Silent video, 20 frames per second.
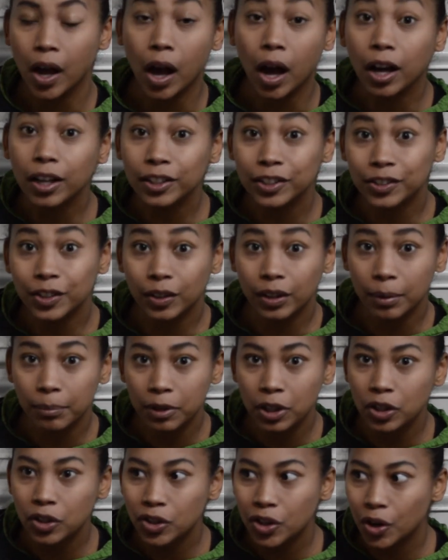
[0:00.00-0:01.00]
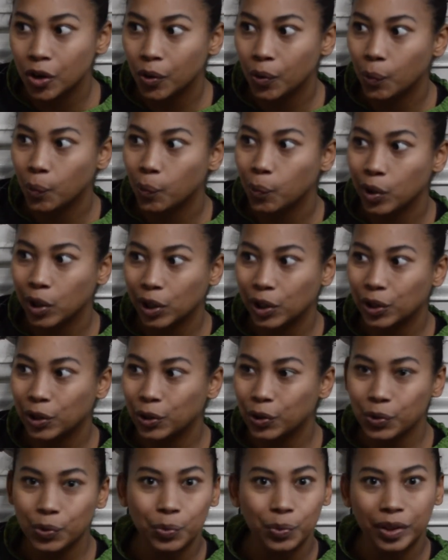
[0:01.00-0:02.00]
Also, let me know what
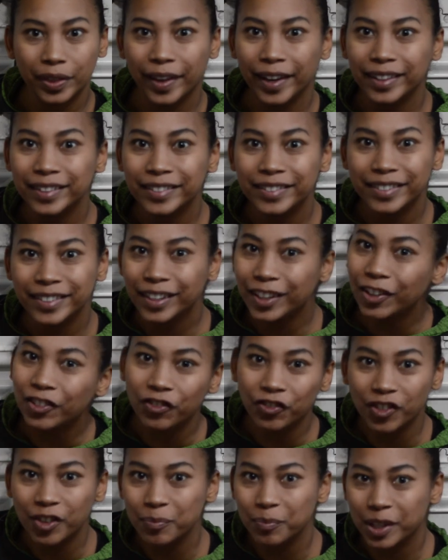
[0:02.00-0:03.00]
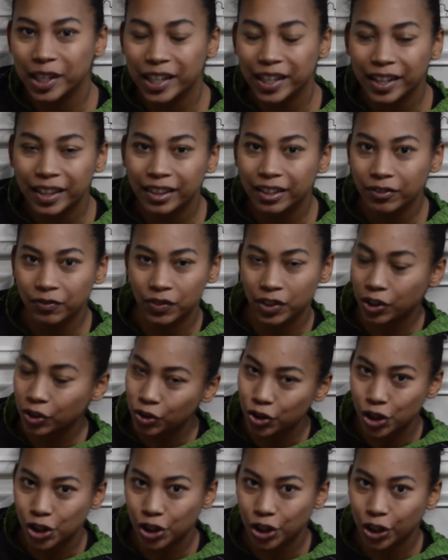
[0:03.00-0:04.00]
you would like to see from me in the
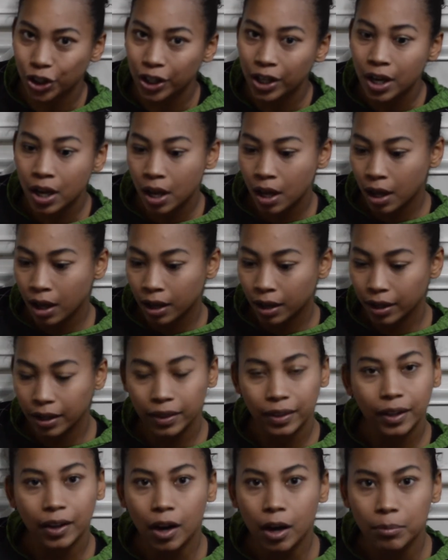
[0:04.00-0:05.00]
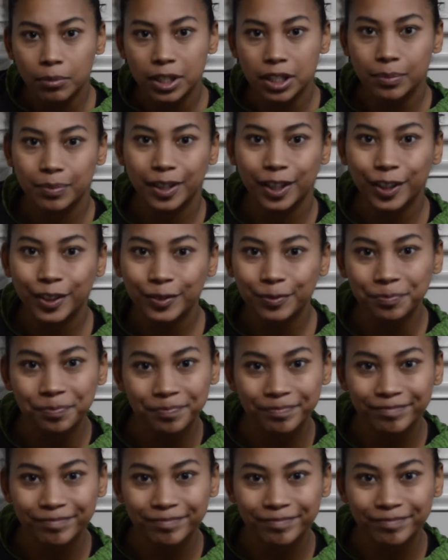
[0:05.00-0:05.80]
future in the comments below.